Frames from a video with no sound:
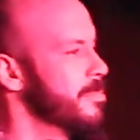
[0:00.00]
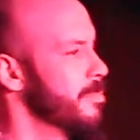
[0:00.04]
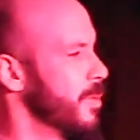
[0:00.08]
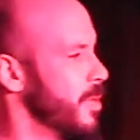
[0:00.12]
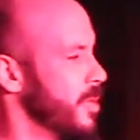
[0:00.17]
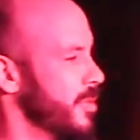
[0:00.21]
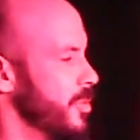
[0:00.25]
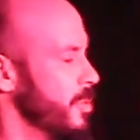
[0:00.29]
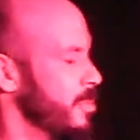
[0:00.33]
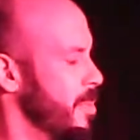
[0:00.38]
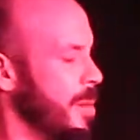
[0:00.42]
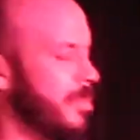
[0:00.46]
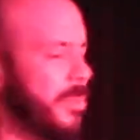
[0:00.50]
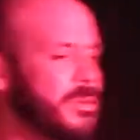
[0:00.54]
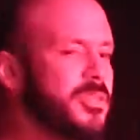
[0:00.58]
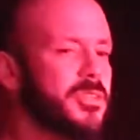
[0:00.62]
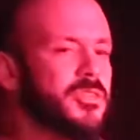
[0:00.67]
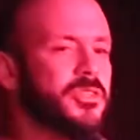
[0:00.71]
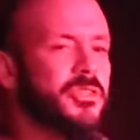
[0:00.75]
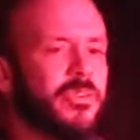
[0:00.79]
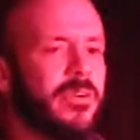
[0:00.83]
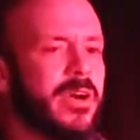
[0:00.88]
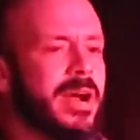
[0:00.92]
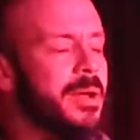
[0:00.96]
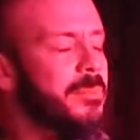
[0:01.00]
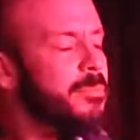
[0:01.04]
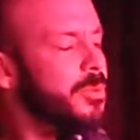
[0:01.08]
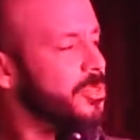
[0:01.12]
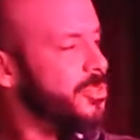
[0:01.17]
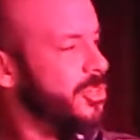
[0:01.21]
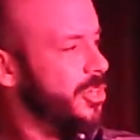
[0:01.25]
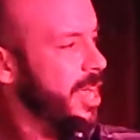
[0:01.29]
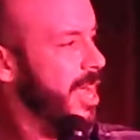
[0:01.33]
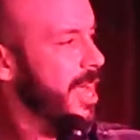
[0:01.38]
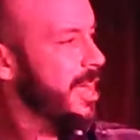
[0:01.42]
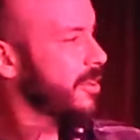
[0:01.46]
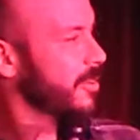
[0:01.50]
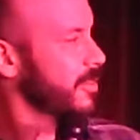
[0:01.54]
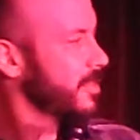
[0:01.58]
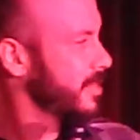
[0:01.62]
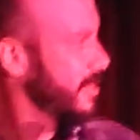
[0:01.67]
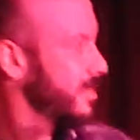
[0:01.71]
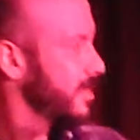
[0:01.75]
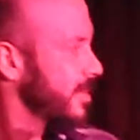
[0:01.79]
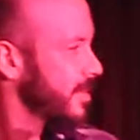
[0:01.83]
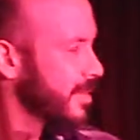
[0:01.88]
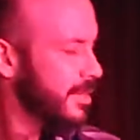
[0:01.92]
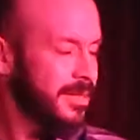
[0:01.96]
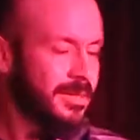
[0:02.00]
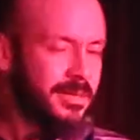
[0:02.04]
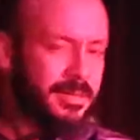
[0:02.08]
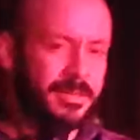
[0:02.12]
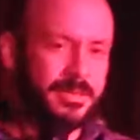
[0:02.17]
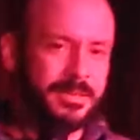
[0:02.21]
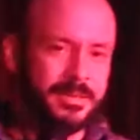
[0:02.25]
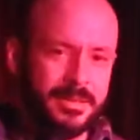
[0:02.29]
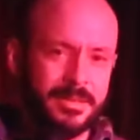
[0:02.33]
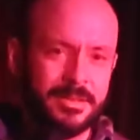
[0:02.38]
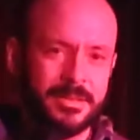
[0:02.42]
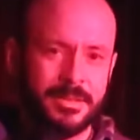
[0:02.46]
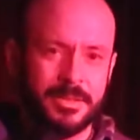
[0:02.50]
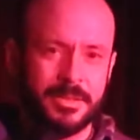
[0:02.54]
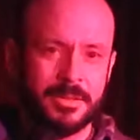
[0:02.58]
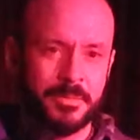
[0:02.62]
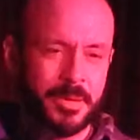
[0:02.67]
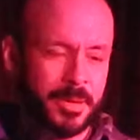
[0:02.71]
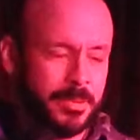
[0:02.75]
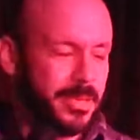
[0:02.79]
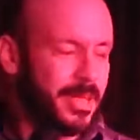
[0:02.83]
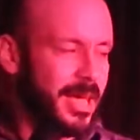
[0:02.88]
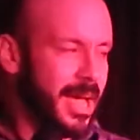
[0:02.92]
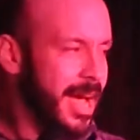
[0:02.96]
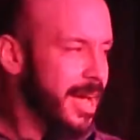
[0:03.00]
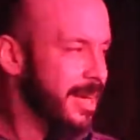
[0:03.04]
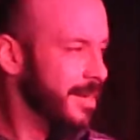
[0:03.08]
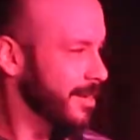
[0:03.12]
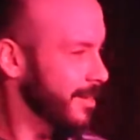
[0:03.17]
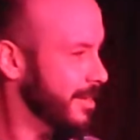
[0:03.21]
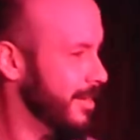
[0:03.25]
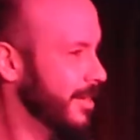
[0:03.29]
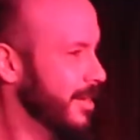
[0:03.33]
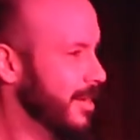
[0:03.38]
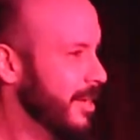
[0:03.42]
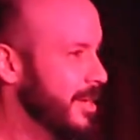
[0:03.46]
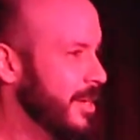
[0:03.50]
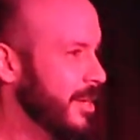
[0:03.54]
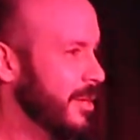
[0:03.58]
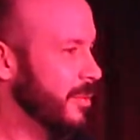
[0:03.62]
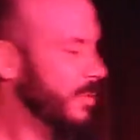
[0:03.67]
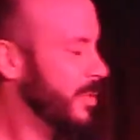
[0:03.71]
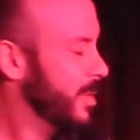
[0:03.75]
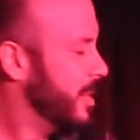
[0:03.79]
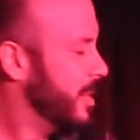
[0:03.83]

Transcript: because you remember the scrambled channels? Remember that? You